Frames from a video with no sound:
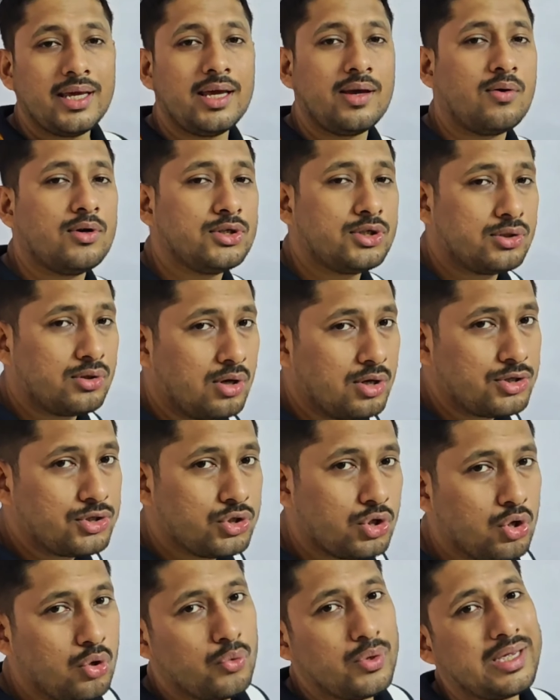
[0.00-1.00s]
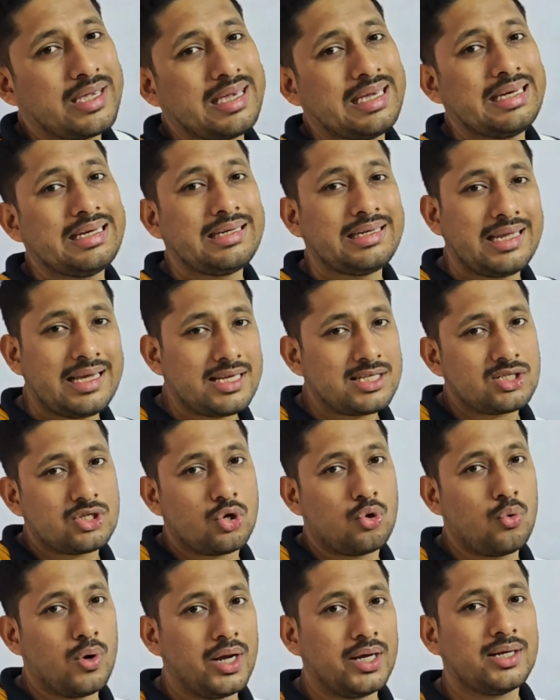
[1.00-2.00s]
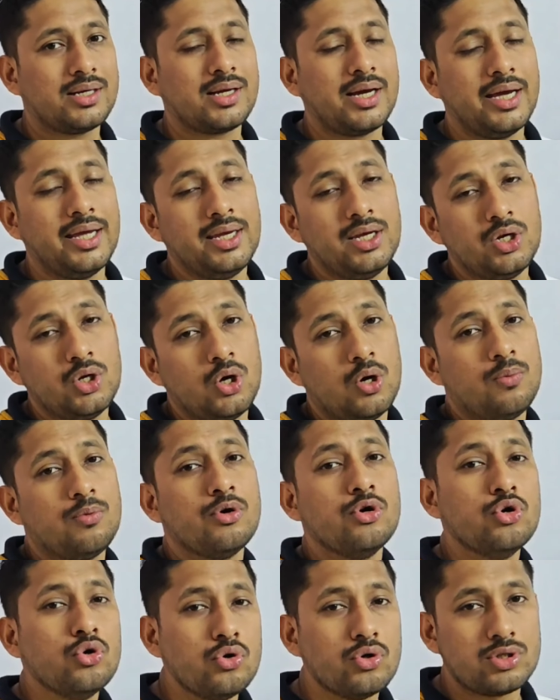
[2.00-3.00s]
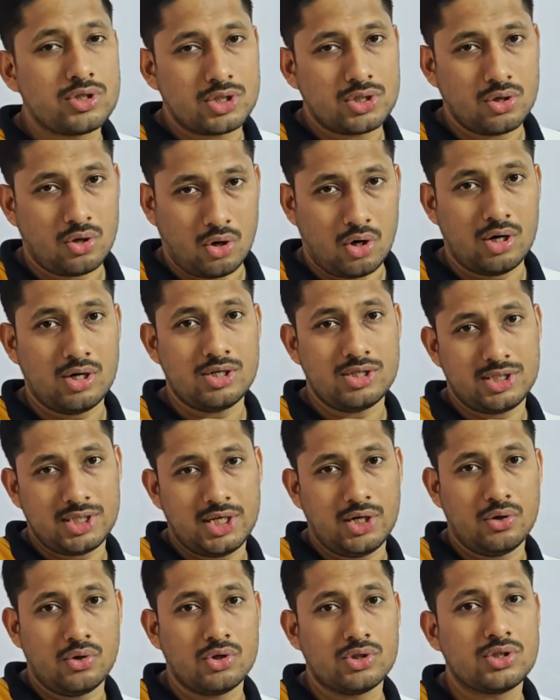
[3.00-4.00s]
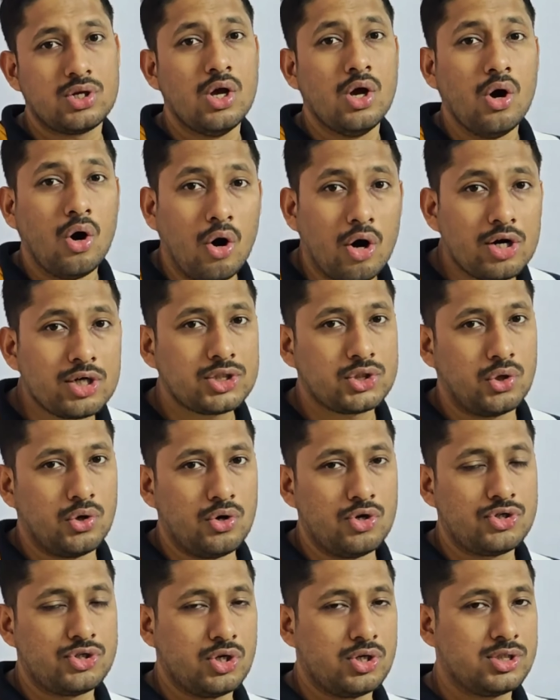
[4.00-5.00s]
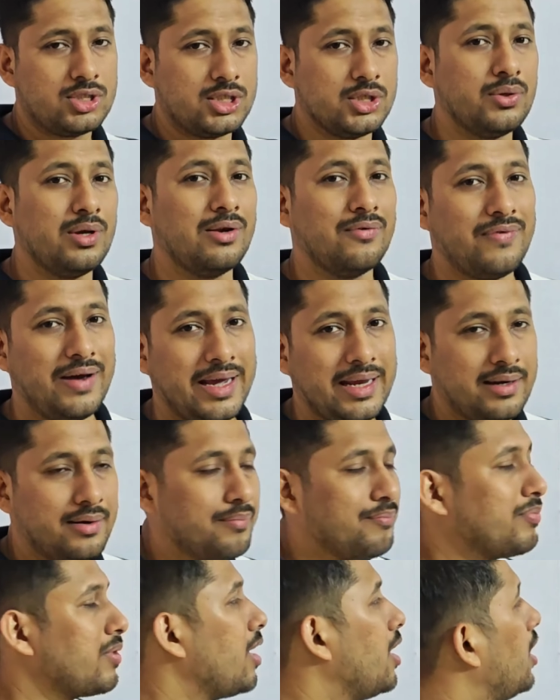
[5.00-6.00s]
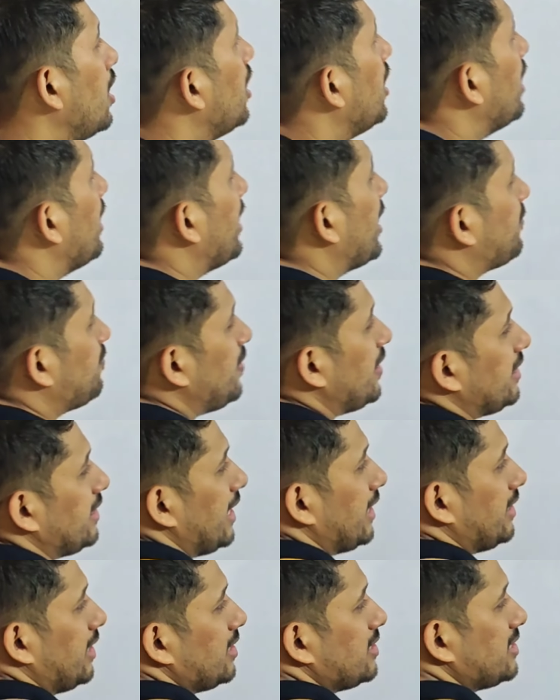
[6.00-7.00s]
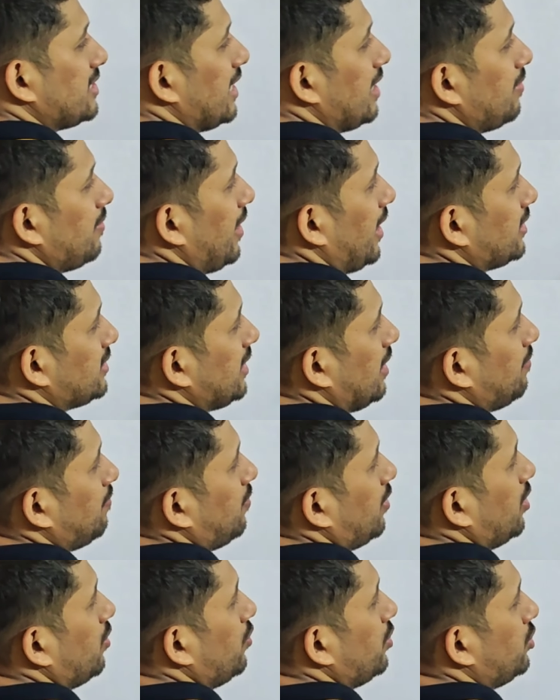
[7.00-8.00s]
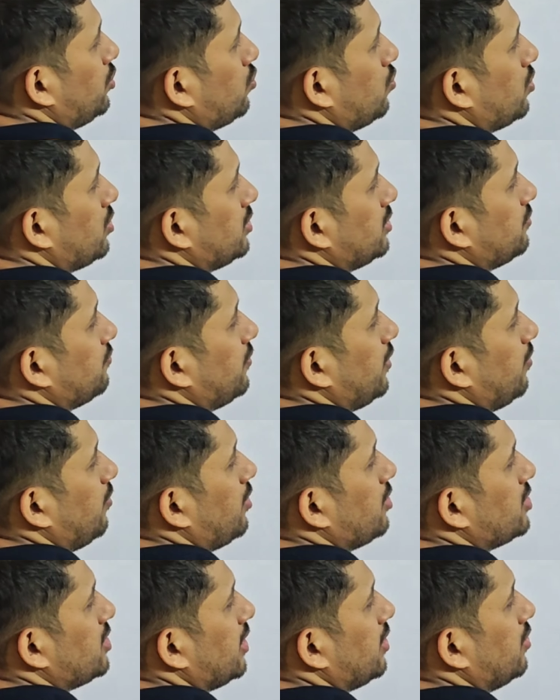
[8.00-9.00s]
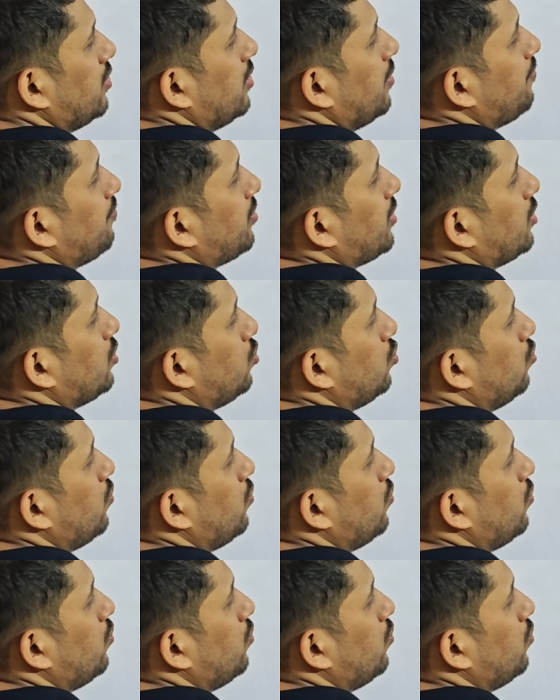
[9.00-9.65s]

the equation also, we can test what kind of roots or zeros or solutions you will find. Let me take the same example we took a few minutes ago.